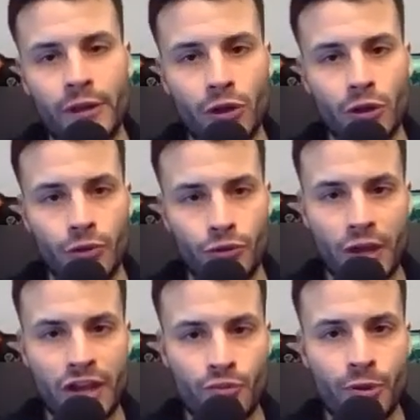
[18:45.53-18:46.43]
Look,
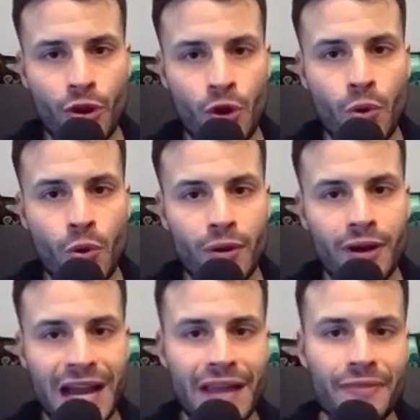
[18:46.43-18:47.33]
HBO
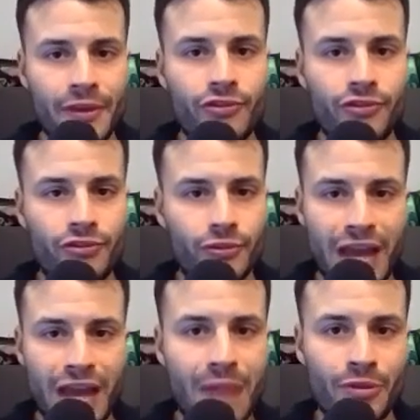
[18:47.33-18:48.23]
had this
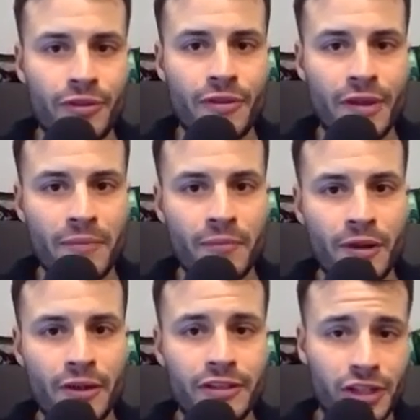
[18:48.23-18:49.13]
happen to them
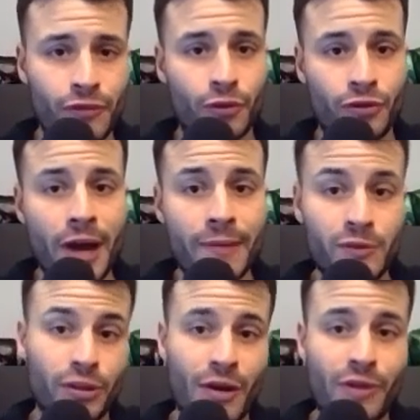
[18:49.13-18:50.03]
several times,
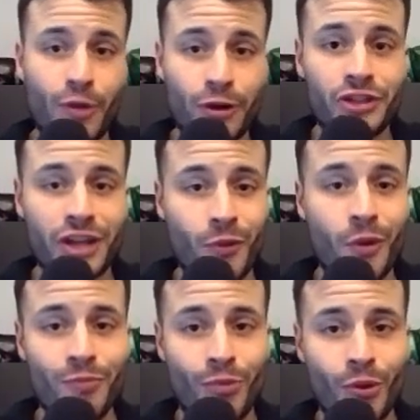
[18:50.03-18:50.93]
but Larry Merchant at
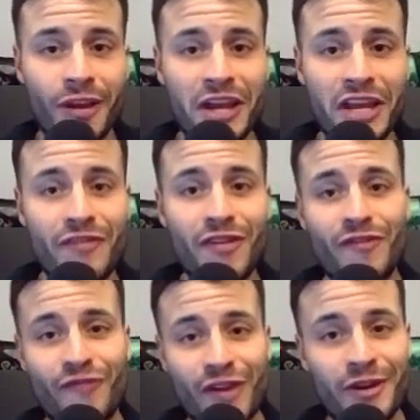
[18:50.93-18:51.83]
one point even
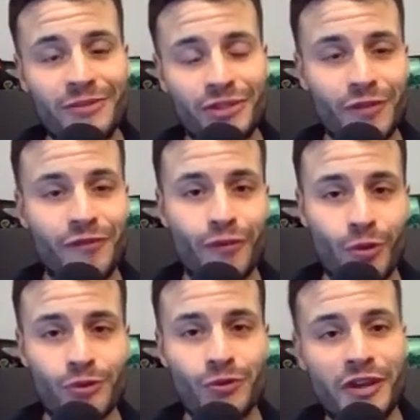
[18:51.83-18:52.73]
defended himself, of
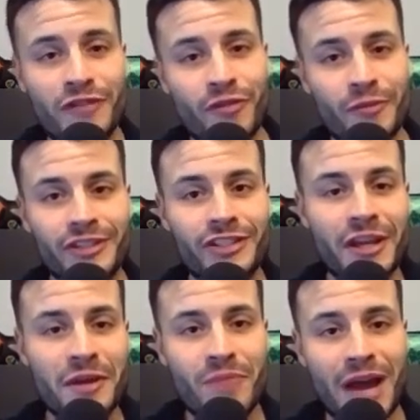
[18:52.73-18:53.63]
course, with the infamous
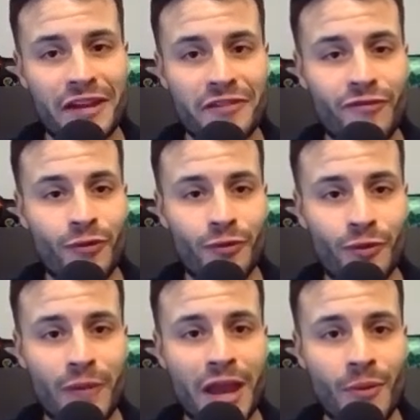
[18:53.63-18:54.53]
back and forth
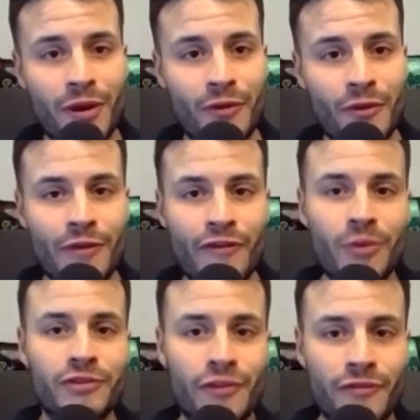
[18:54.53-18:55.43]
with Mayweather. If I
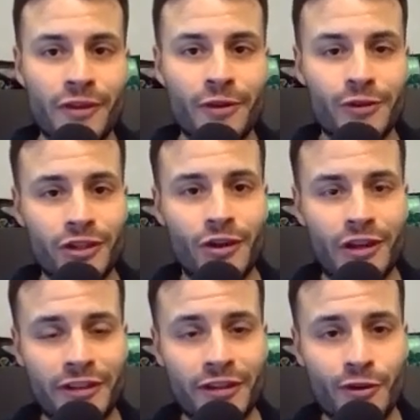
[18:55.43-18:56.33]
was 50 years younger,
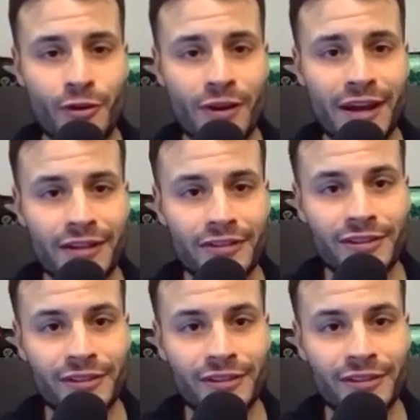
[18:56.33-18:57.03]
I'd kick your ass.